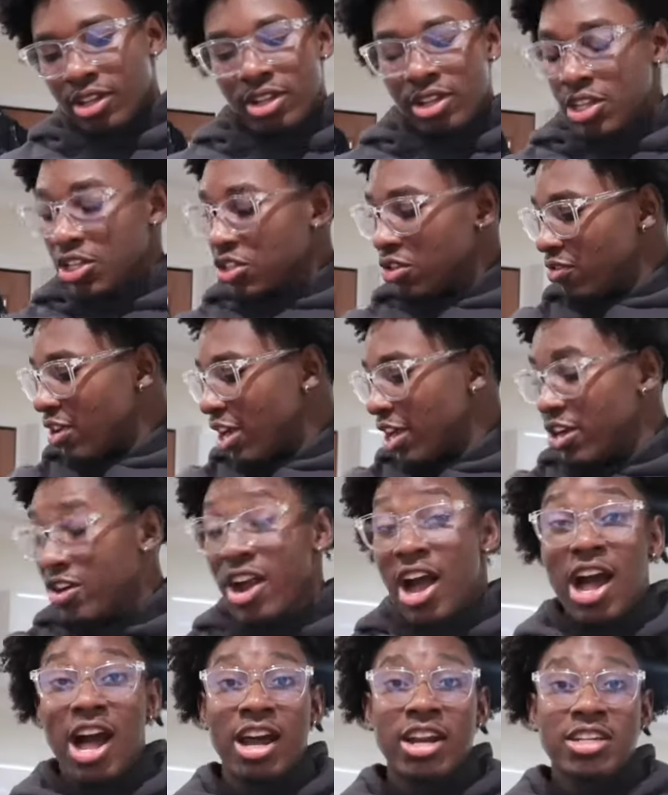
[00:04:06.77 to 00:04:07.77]
This one right here,
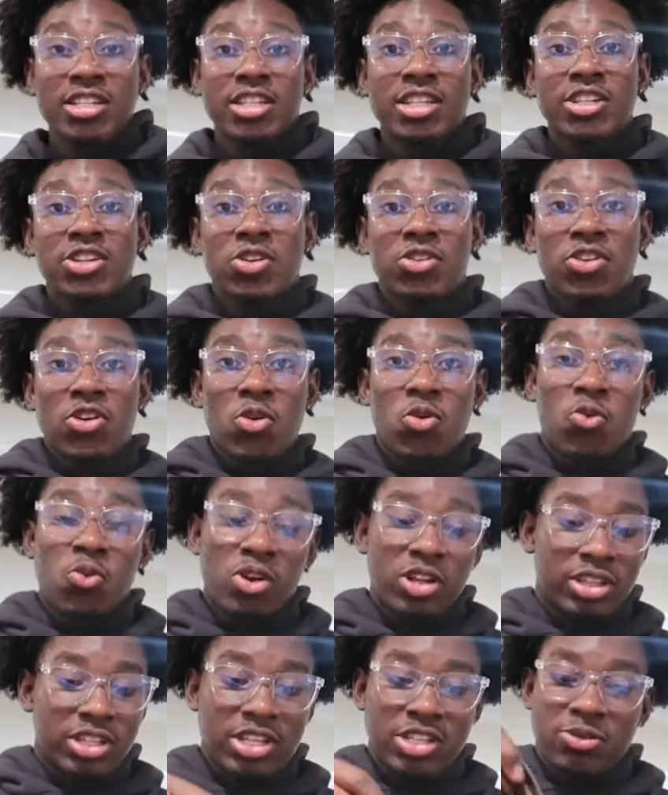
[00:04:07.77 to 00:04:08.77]
I honestly don't know
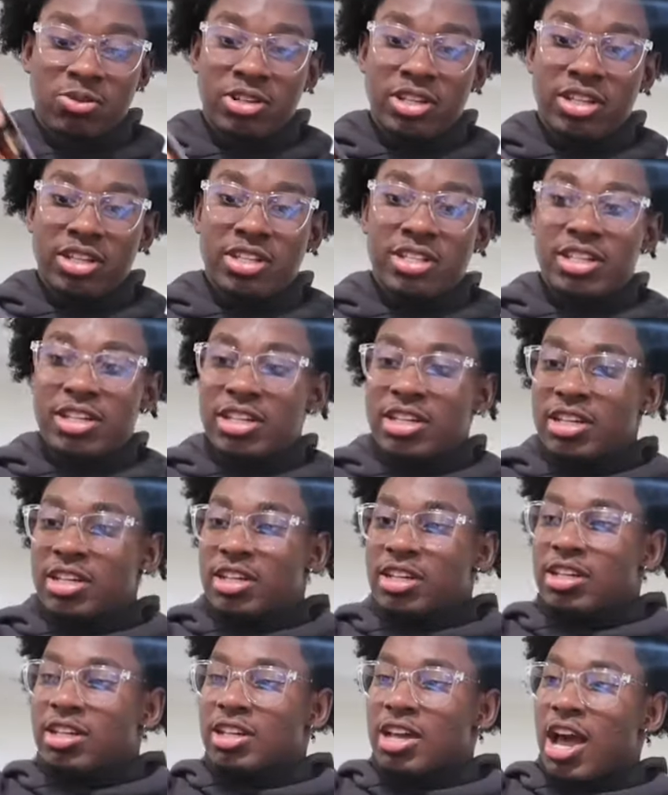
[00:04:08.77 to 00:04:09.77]
what this one is.
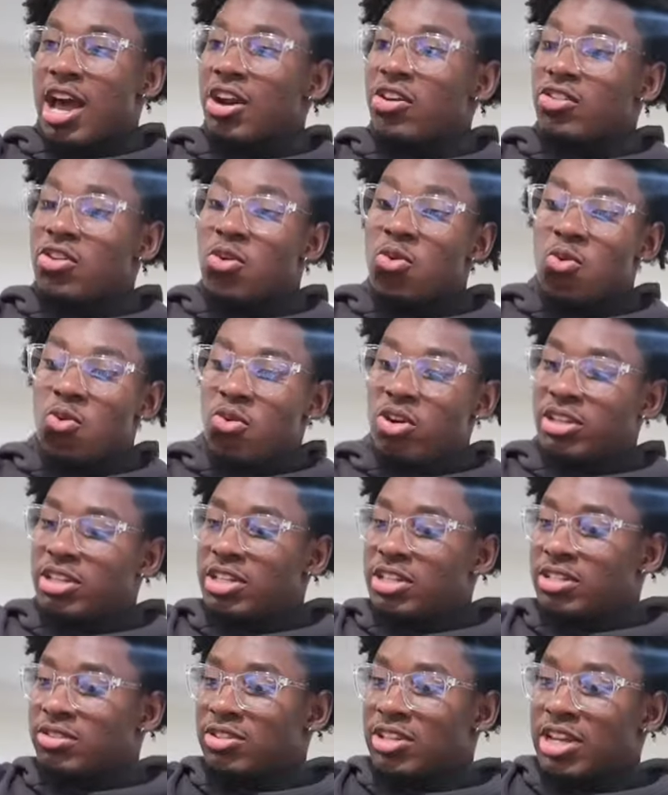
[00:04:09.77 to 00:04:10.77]
I don't know what
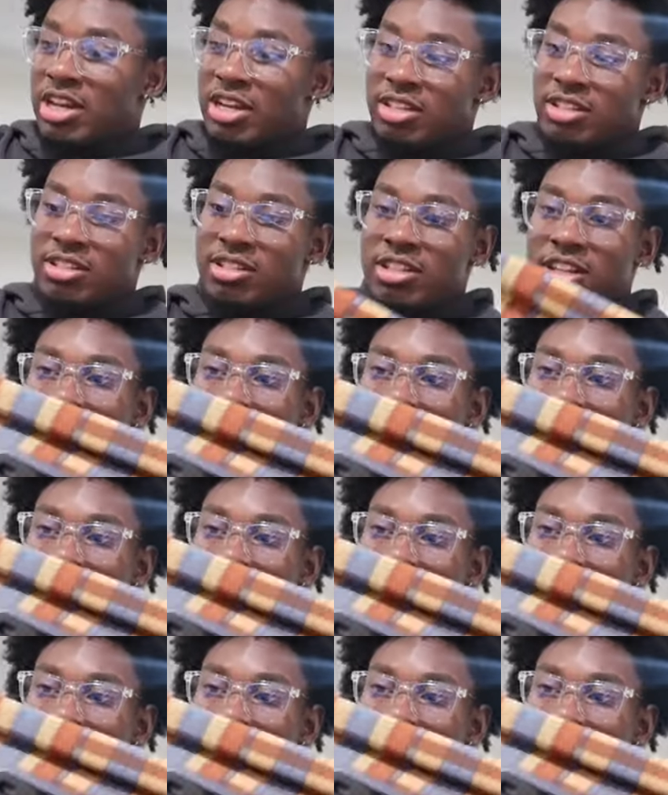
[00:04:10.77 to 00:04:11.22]
this does.